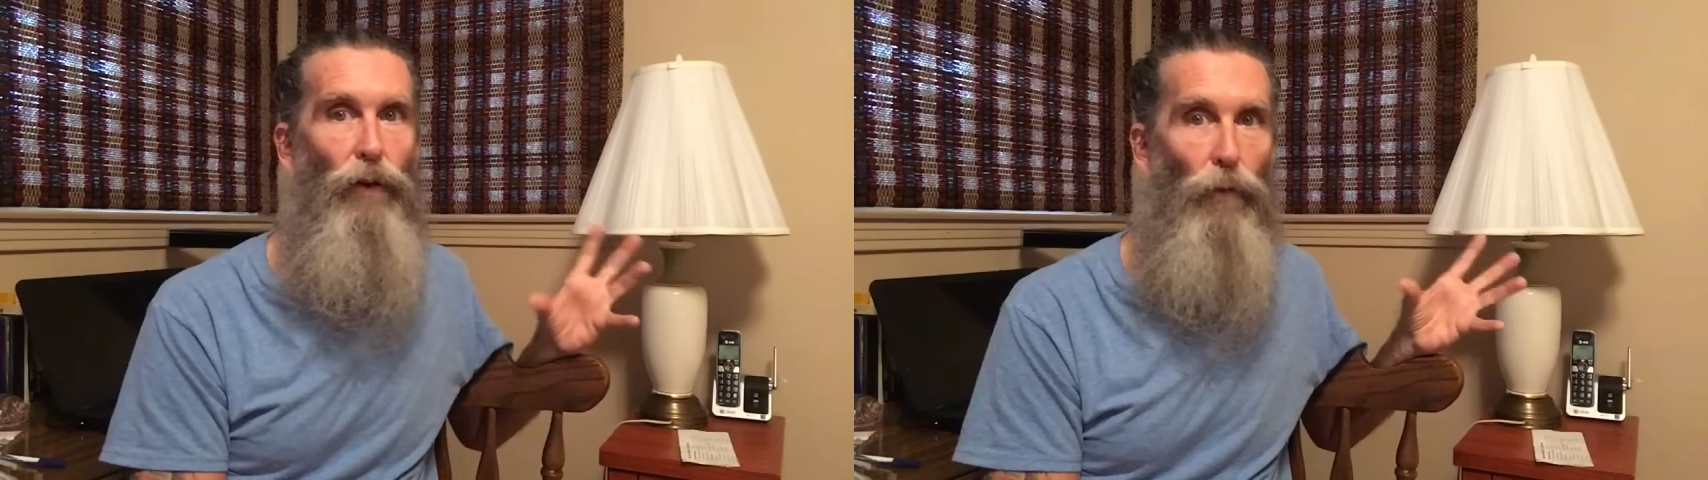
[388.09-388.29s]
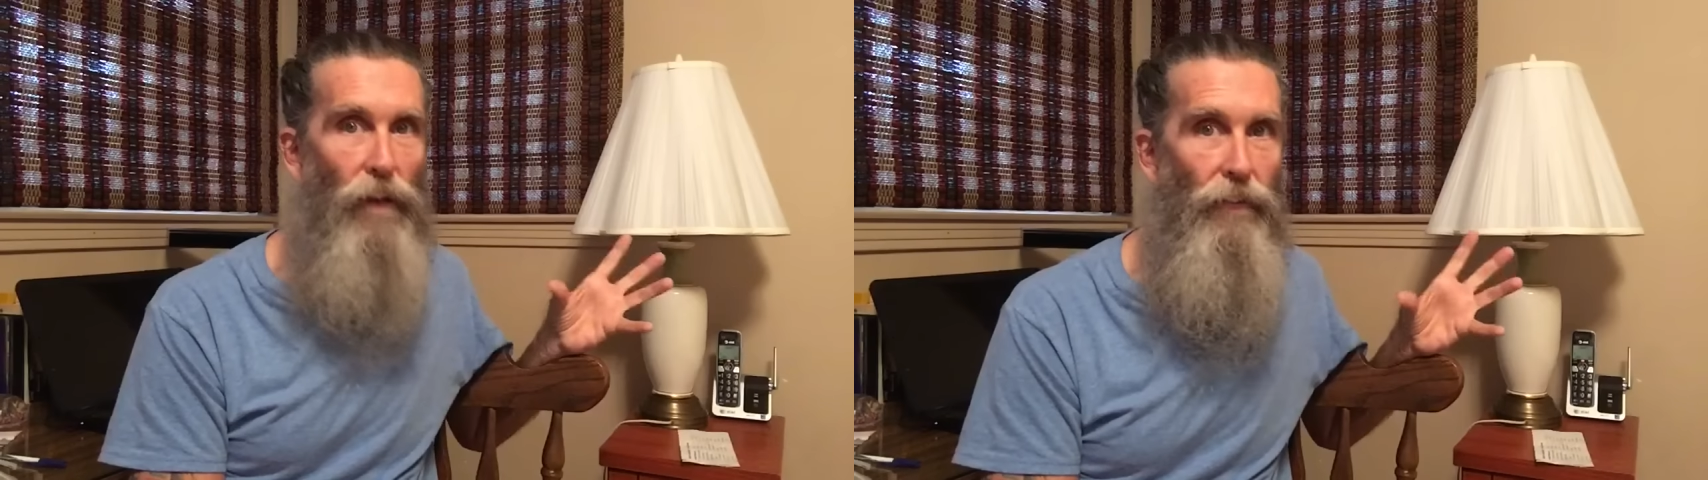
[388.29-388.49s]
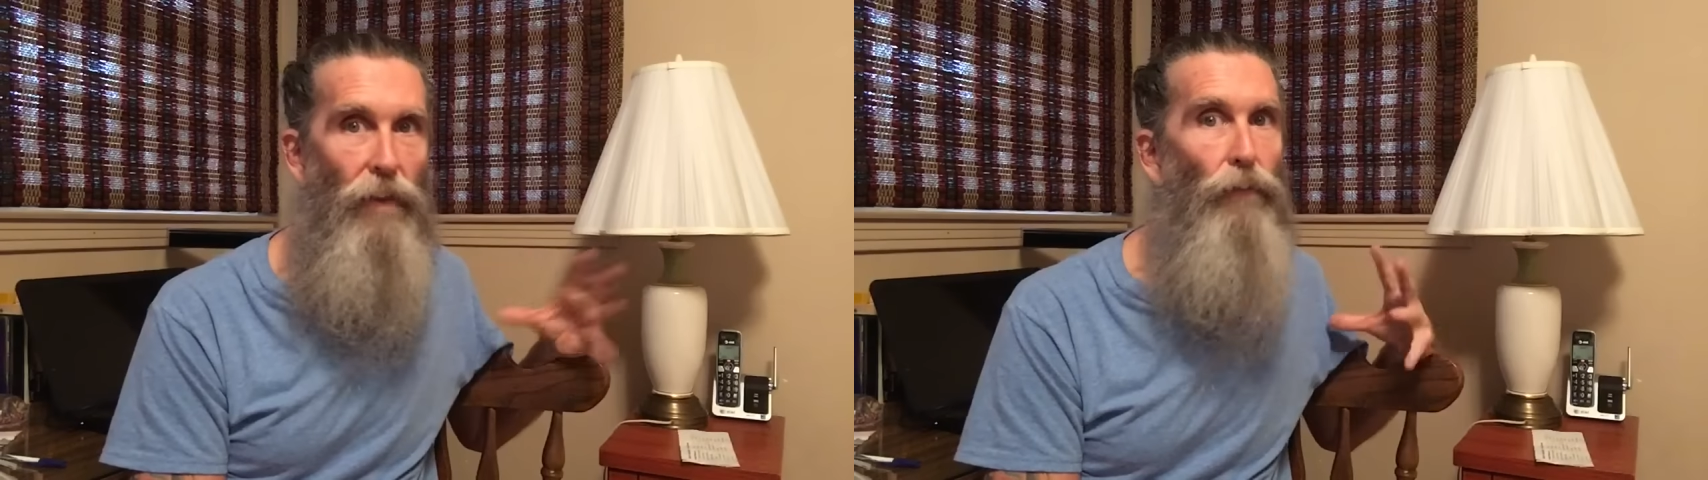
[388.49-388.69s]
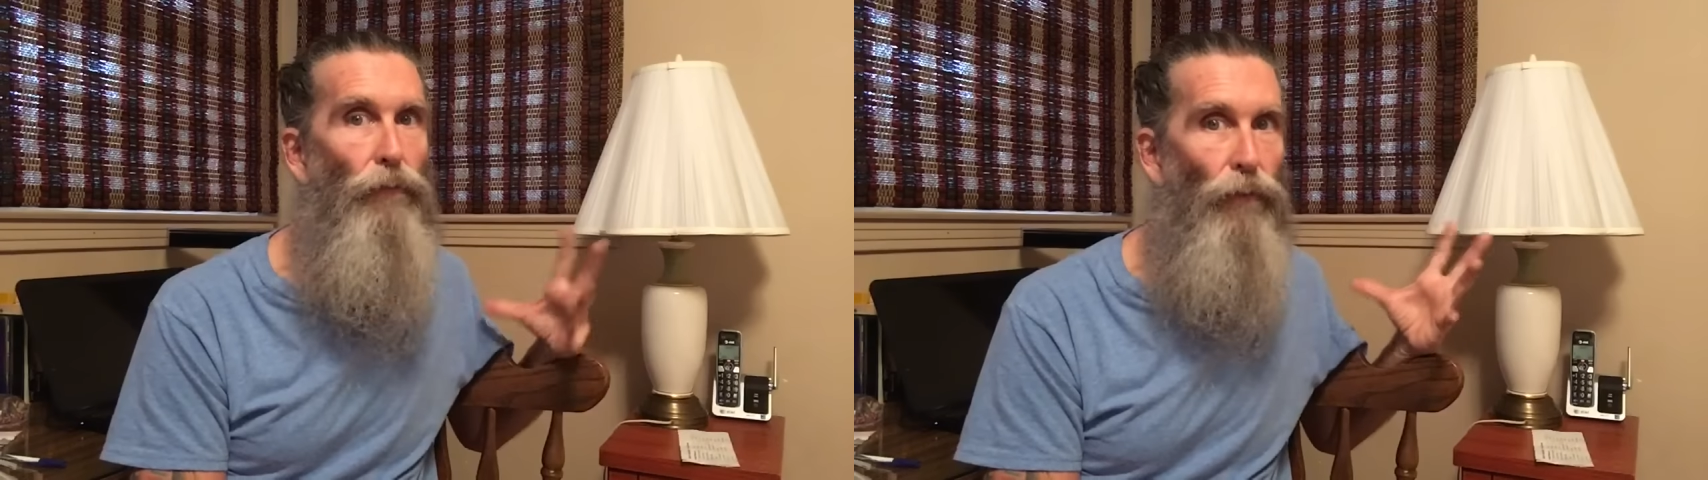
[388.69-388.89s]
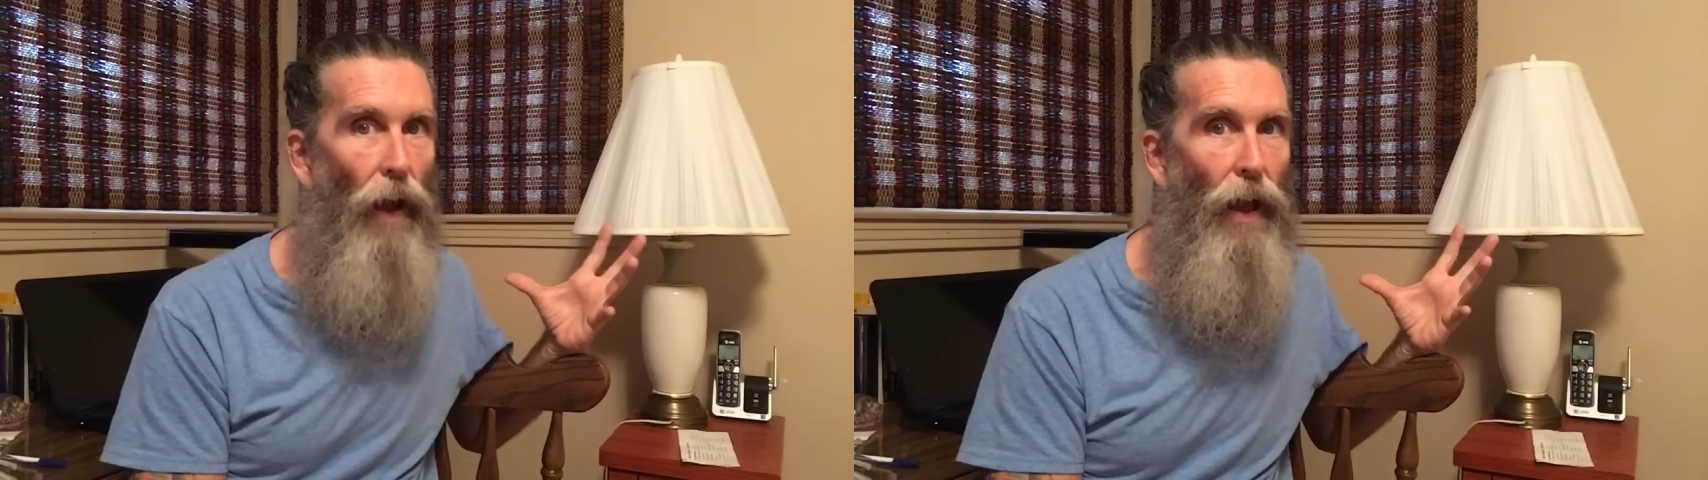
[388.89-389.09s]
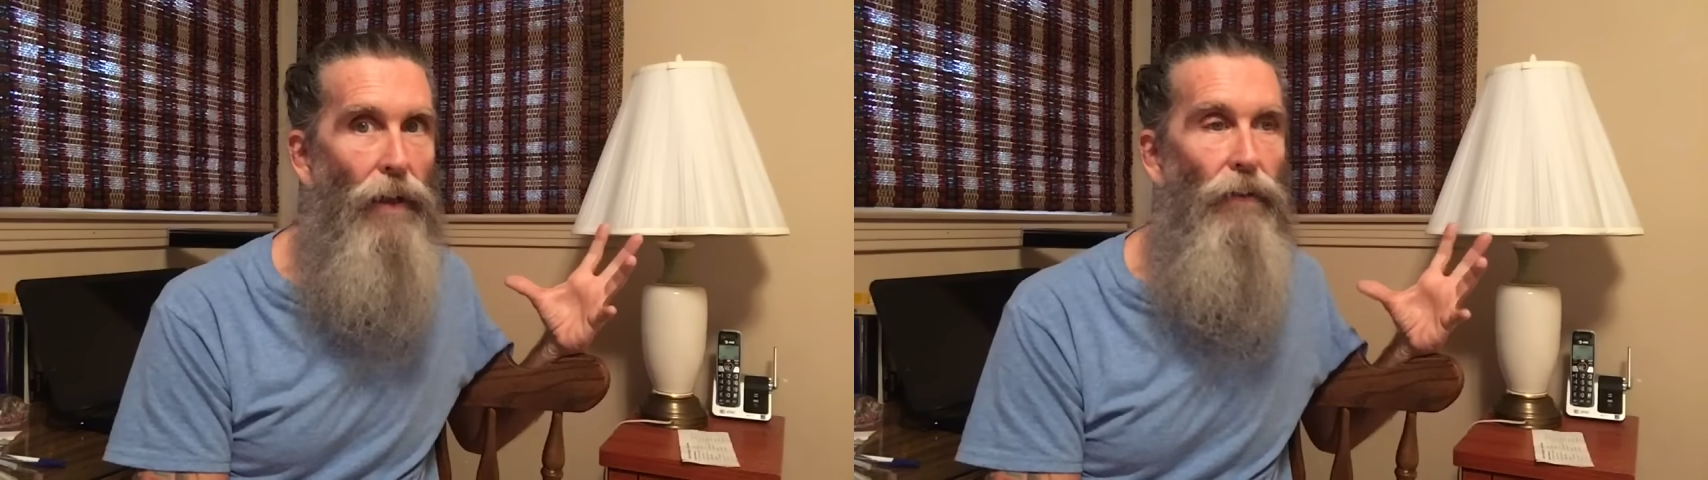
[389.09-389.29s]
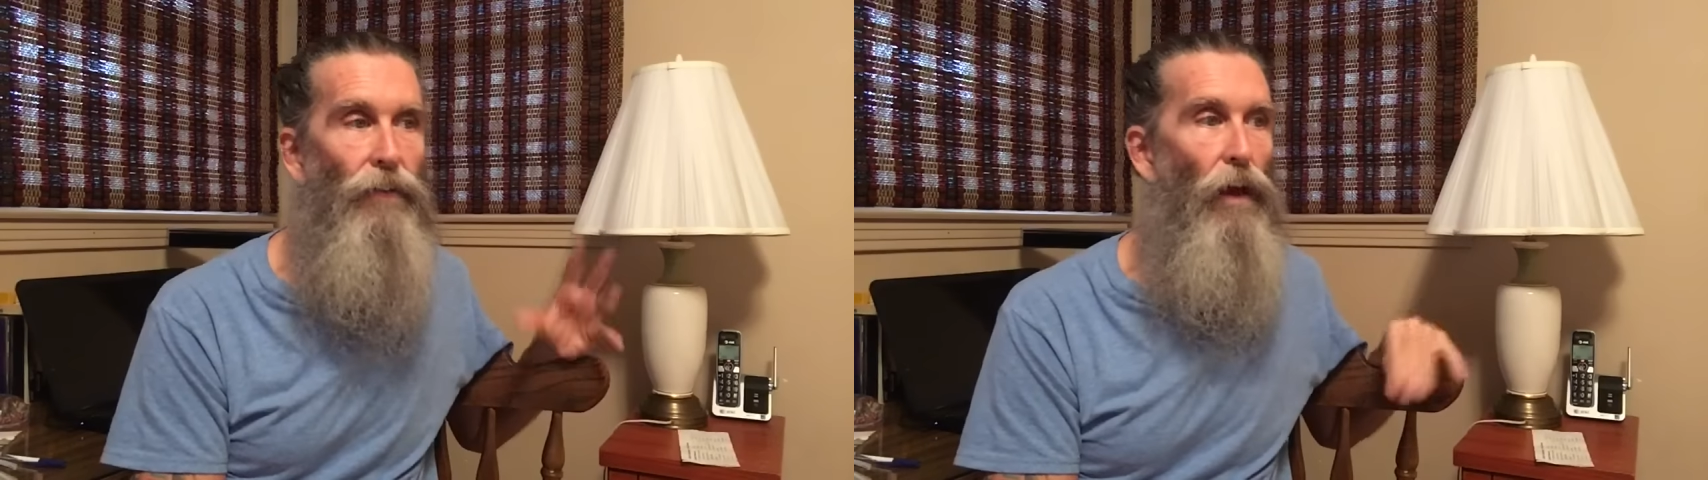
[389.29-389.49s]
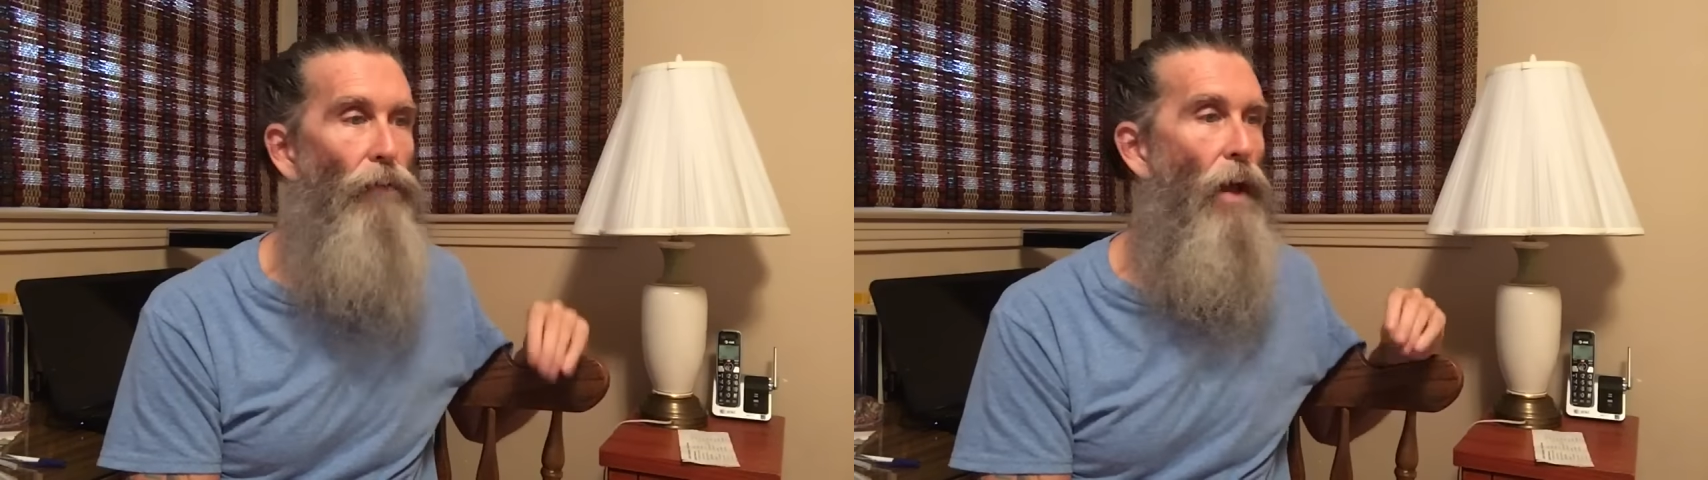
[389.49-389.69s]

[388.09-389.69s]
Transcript: greasy fried stuff.